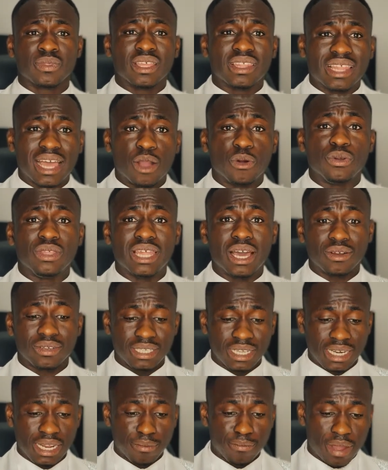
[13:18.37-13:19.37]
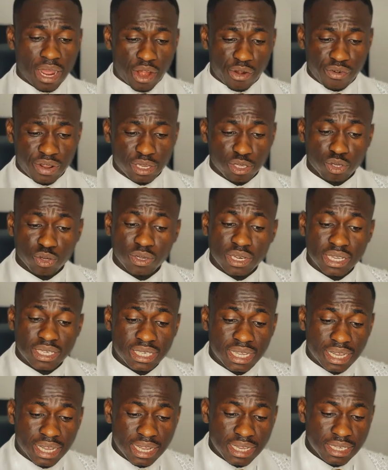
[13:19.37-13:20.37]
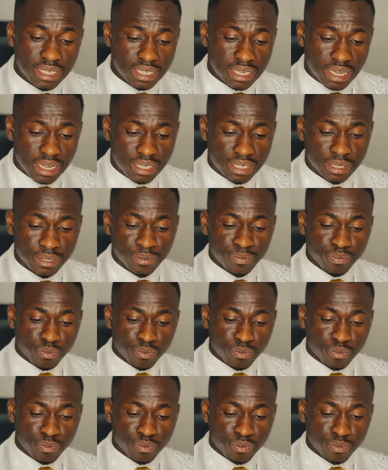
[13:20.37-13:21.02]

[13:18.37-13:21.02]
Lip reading: now without any barrier? So the second stage,